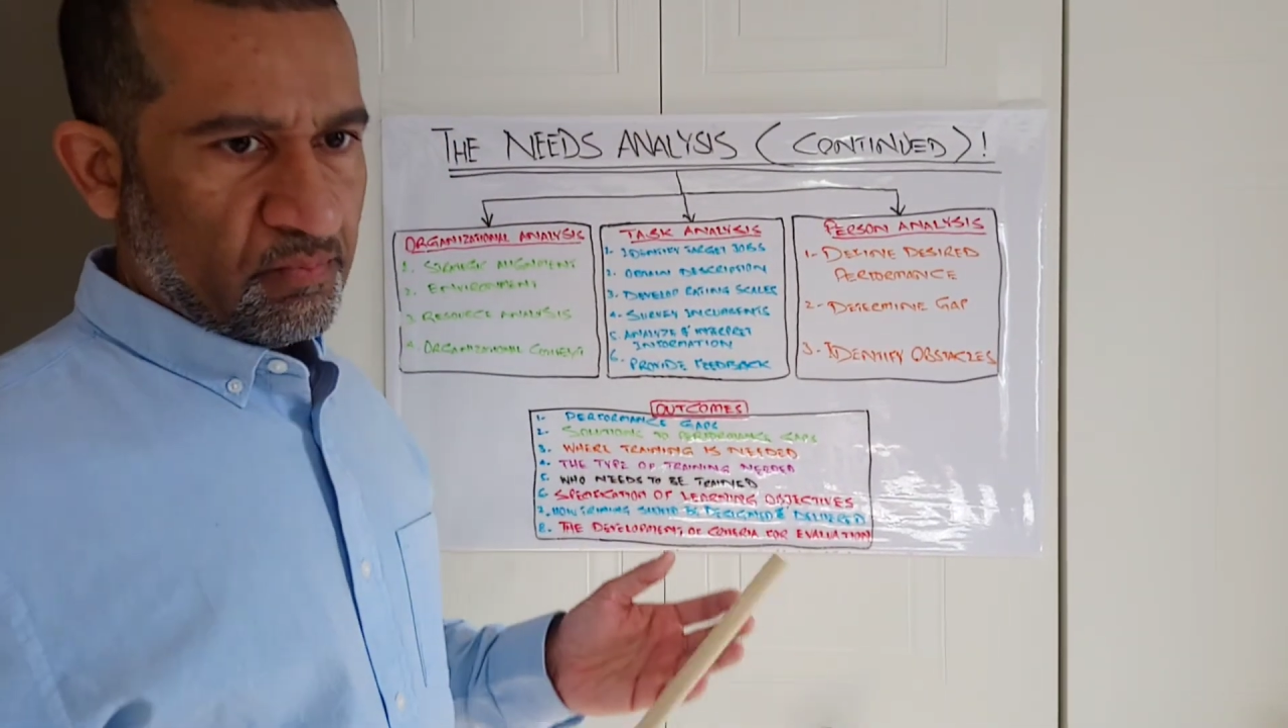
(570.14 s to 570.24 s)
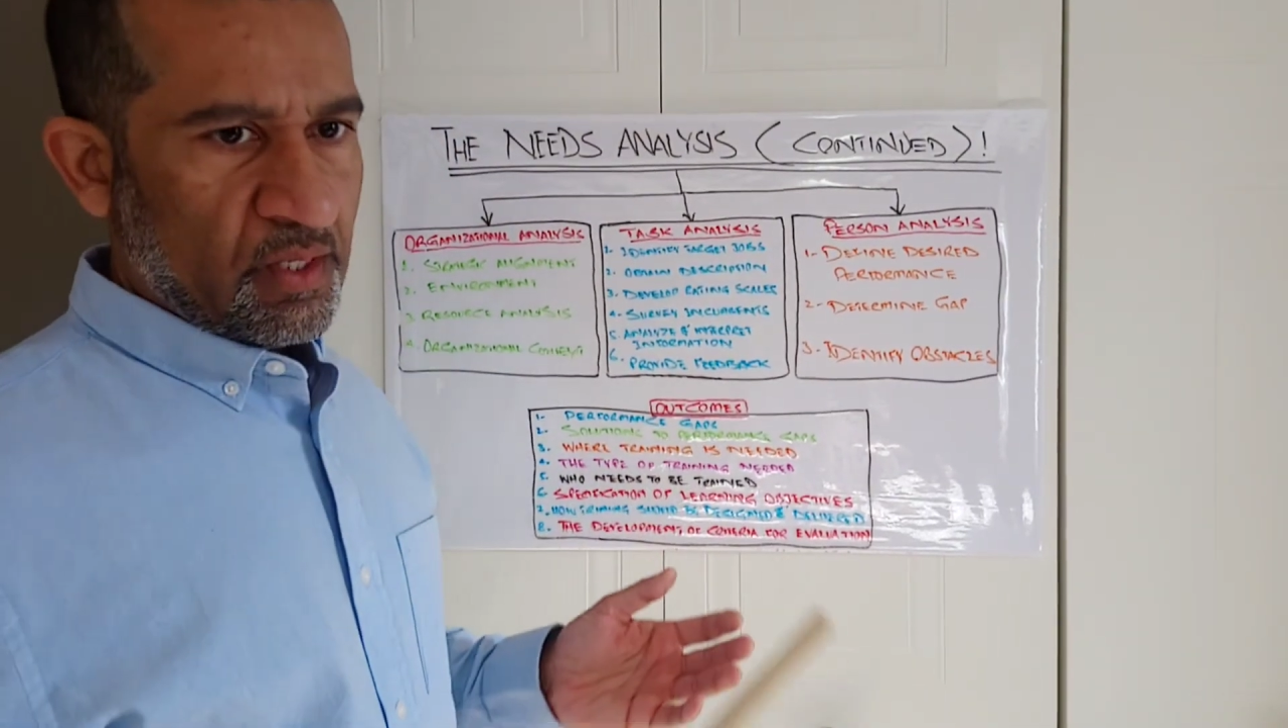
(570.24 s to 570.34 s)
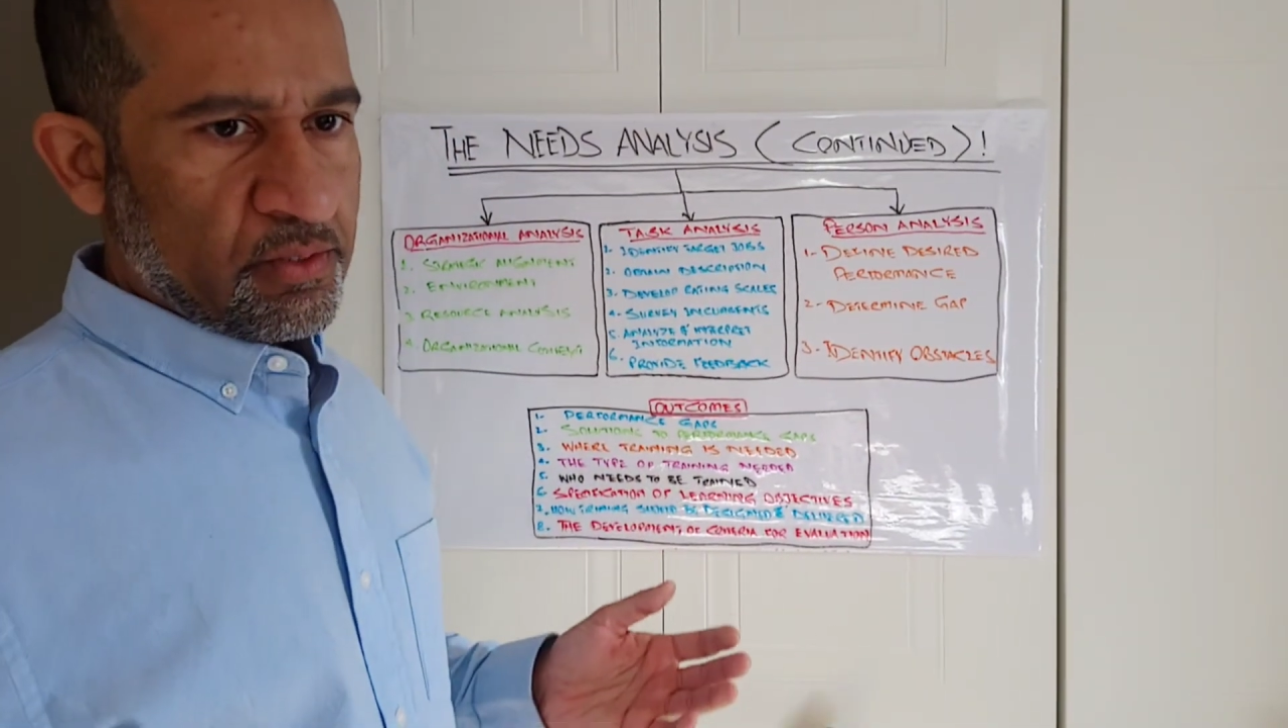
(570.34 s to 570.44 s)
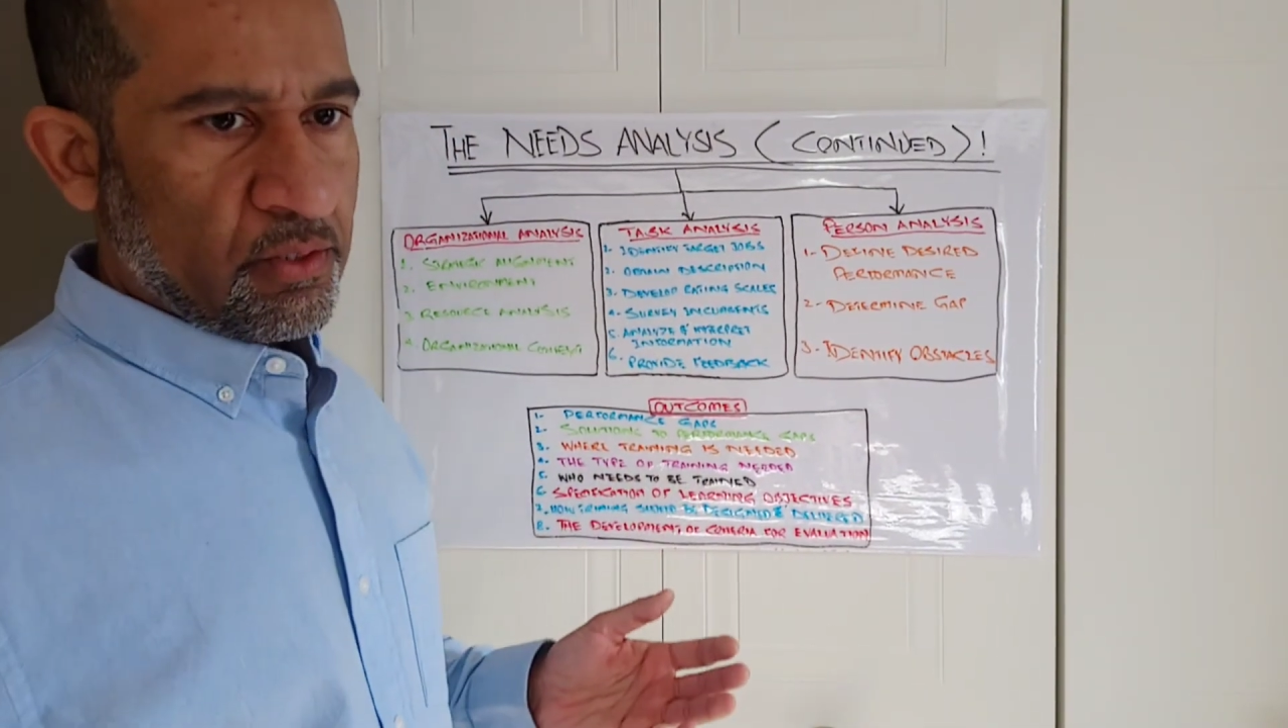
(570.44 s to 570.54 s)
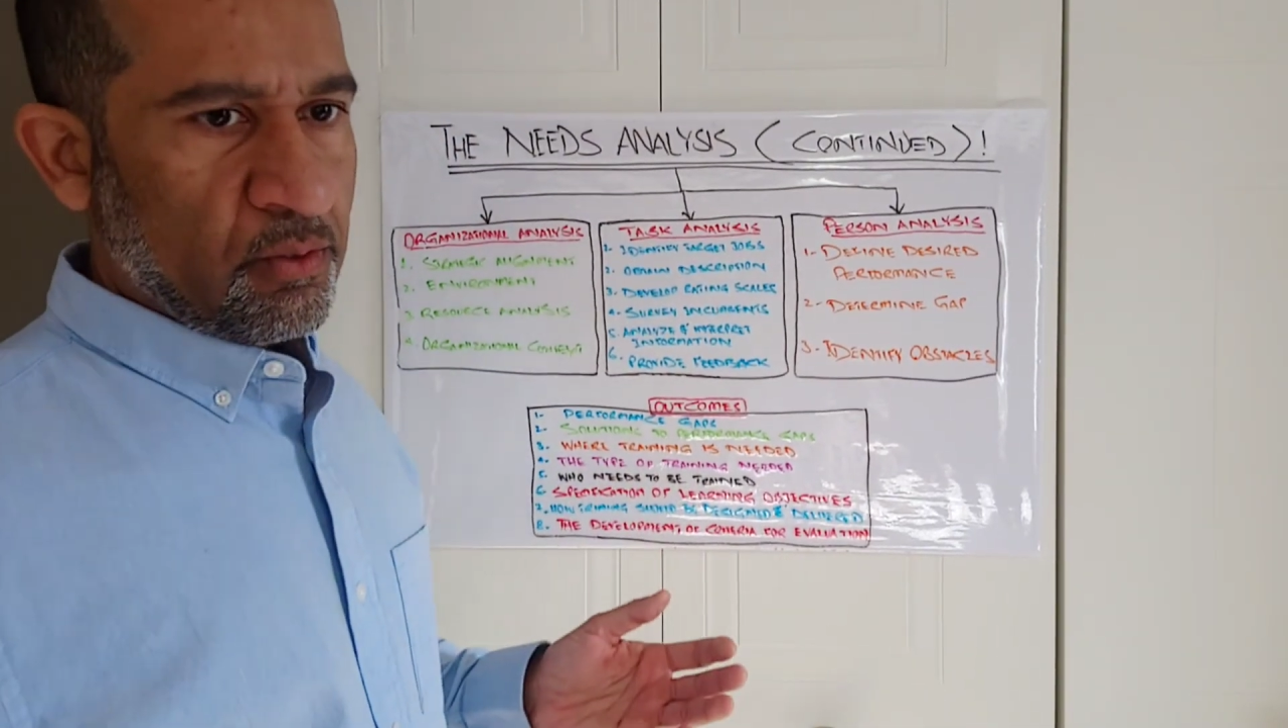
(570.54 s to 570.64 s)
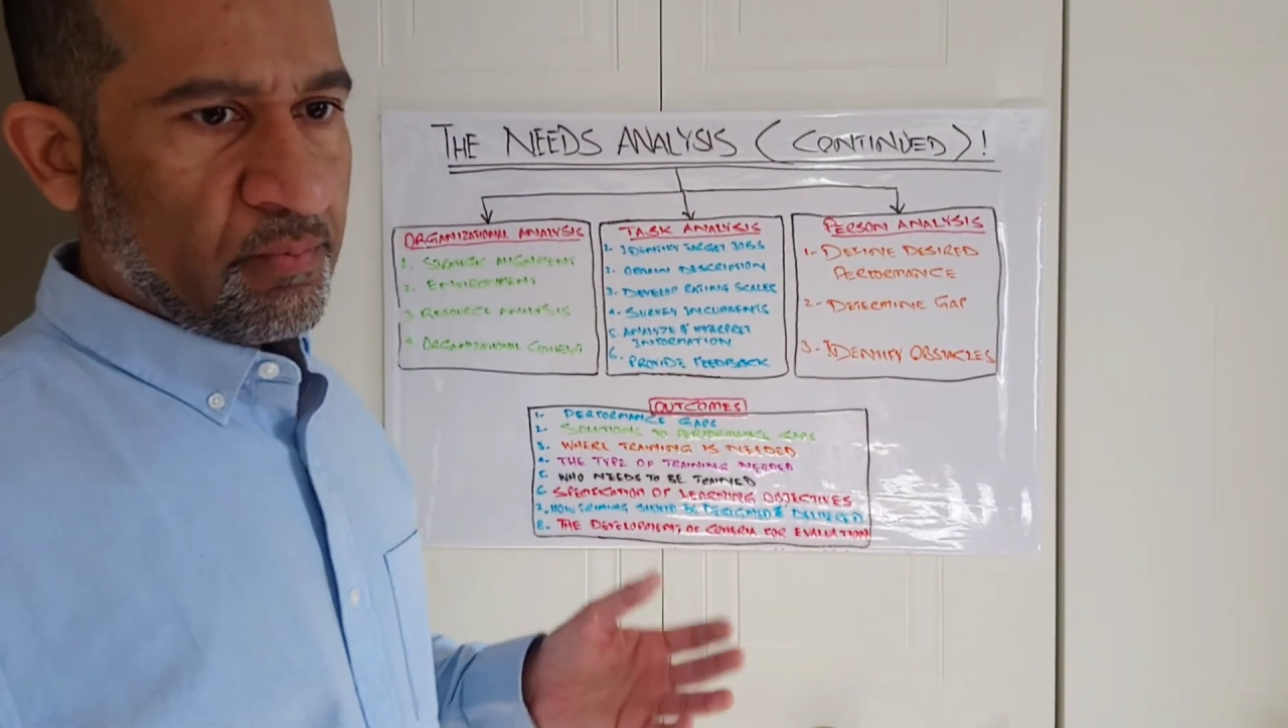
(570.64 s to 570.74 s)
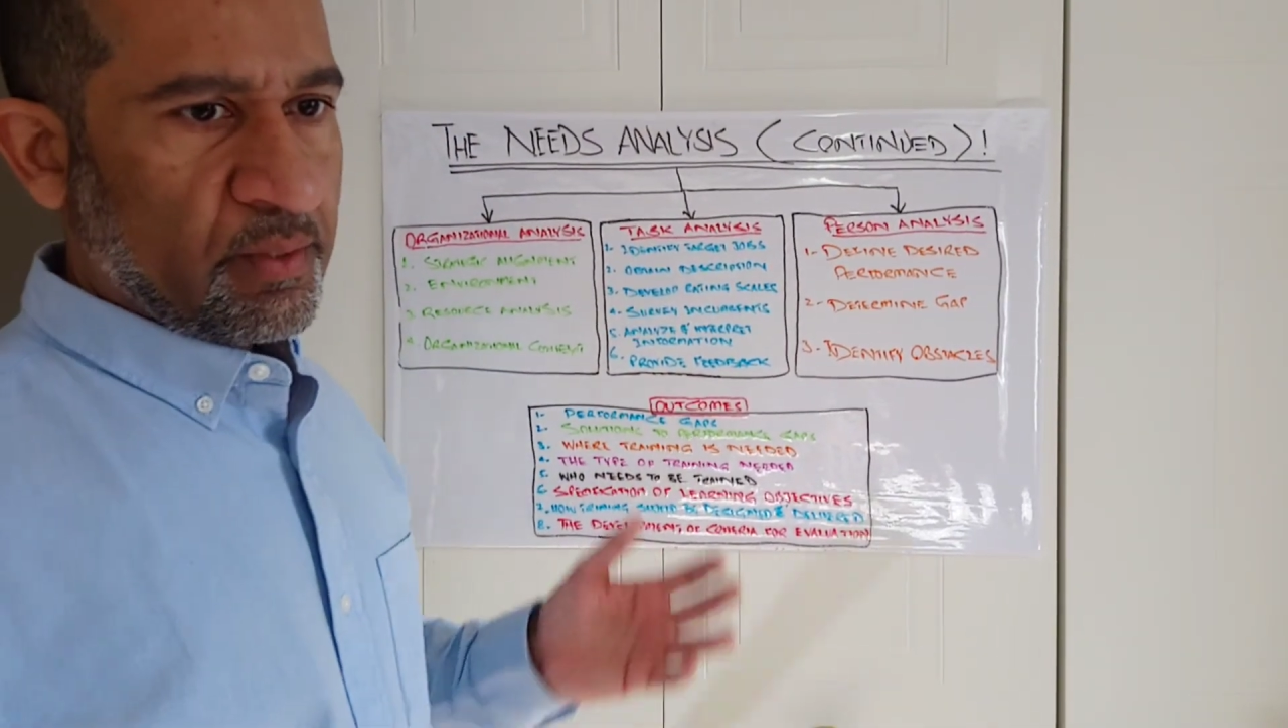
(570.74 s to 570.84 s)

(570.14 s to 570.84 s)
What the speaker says: So